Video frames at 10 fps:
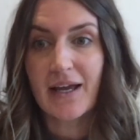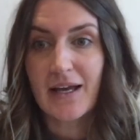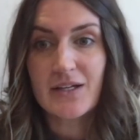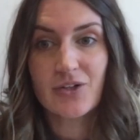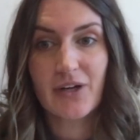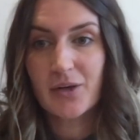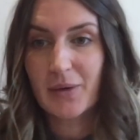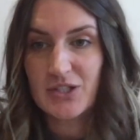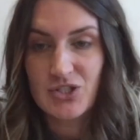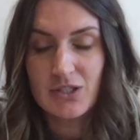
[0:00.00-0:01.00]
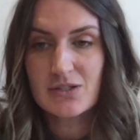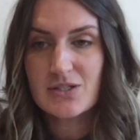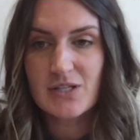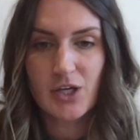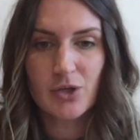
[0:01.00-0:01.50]
Yeah, great
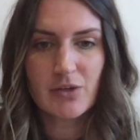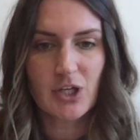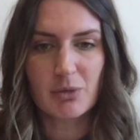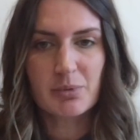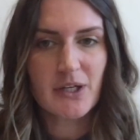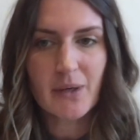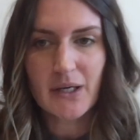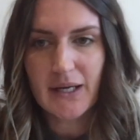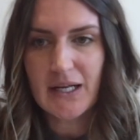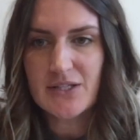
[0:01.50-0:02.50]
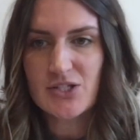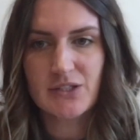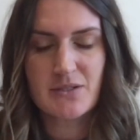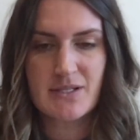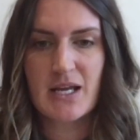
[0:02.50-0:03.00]
question. So, pre-workouts
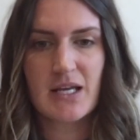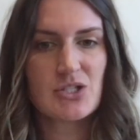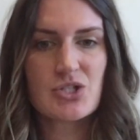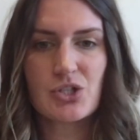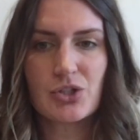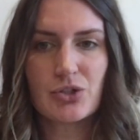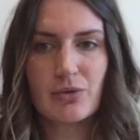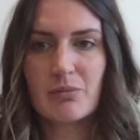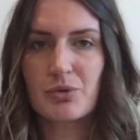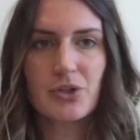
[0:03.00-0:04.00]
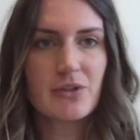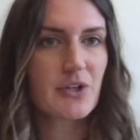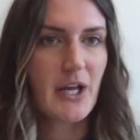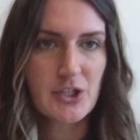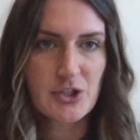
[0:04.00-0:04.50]
are designed to
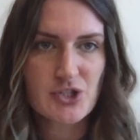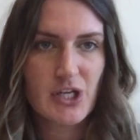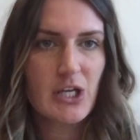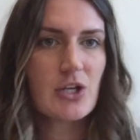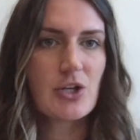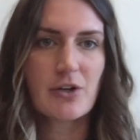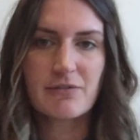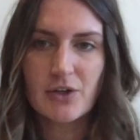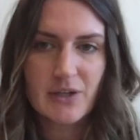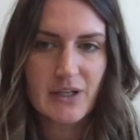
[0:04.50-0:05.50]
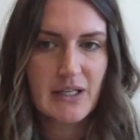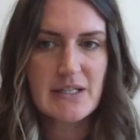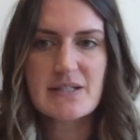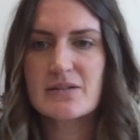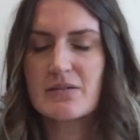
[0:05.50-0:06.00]
improve your energy, your
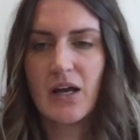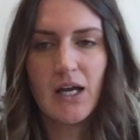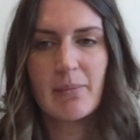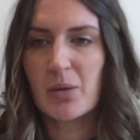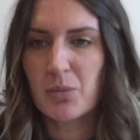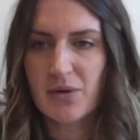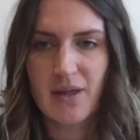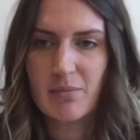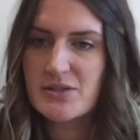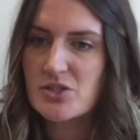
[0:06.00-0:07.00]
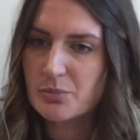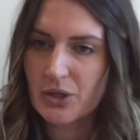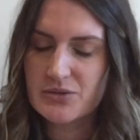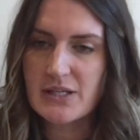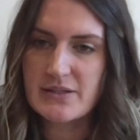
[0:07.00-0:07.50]
focus, help with that muscle
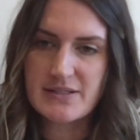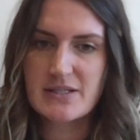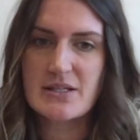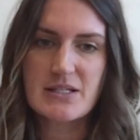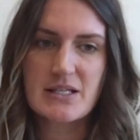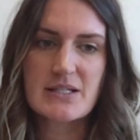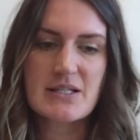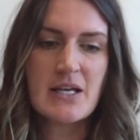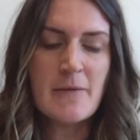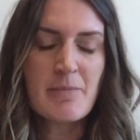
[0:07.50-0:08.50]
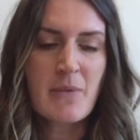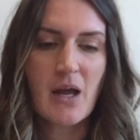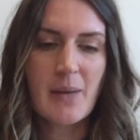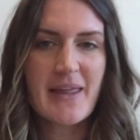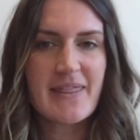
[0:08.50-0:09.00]
protein synthesis.
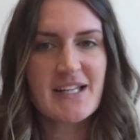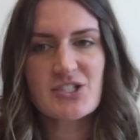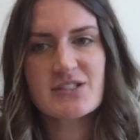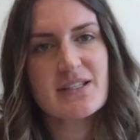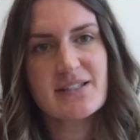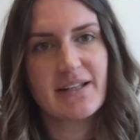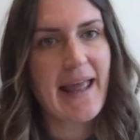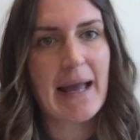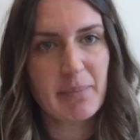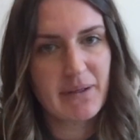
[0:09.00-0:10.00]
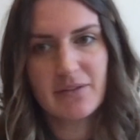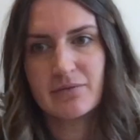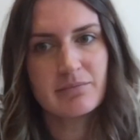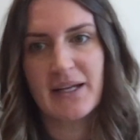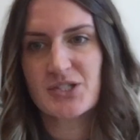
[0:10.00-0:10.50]
And that just doesn't
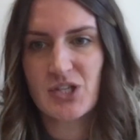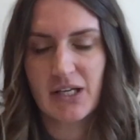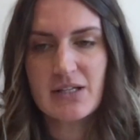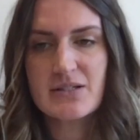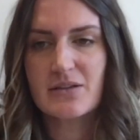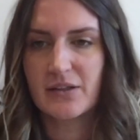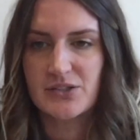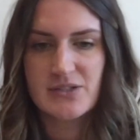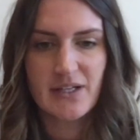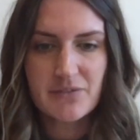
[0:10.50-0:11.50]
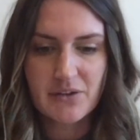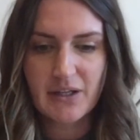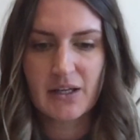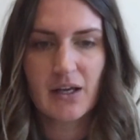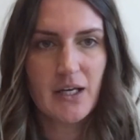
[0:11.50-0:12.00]
happen by chance. There's
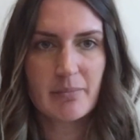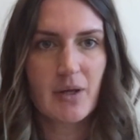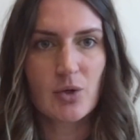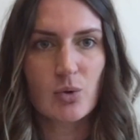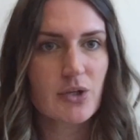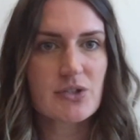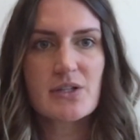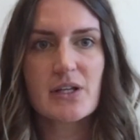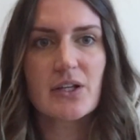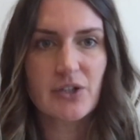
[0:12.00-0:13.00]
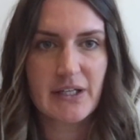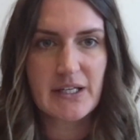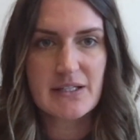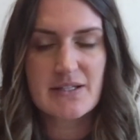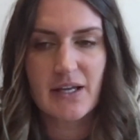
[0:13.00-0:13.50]
definitely an order to the
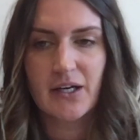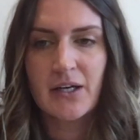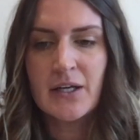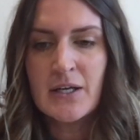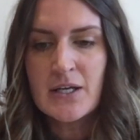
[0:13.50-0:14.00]
ingredients there.